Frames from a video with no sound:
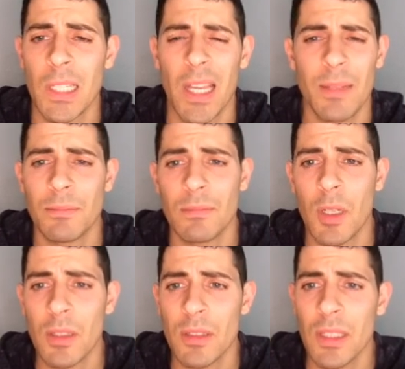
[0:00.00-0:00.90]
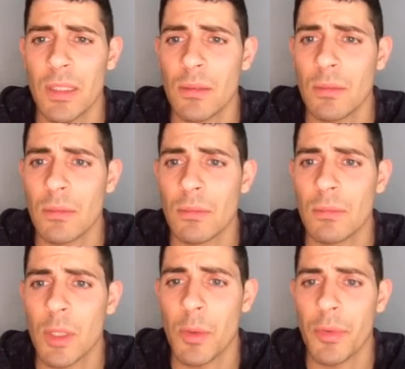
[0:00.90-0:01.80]
And honestly, I don't
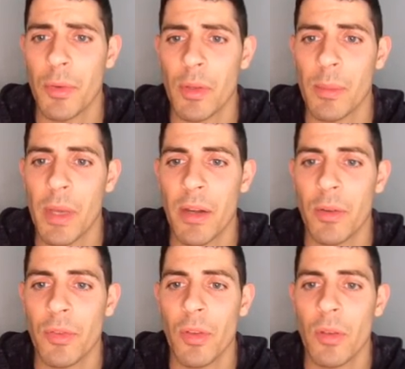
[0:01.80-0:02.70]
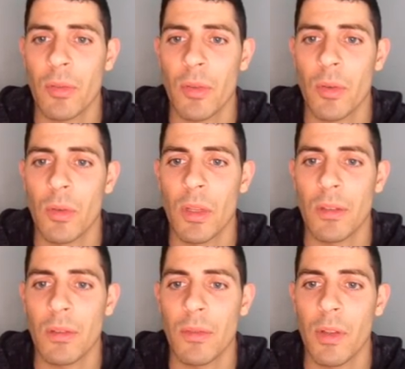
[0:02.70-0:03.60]
know if it really matters. So
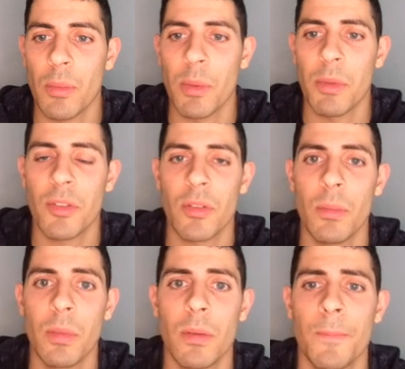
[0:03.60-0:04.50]
let's develop the bishop.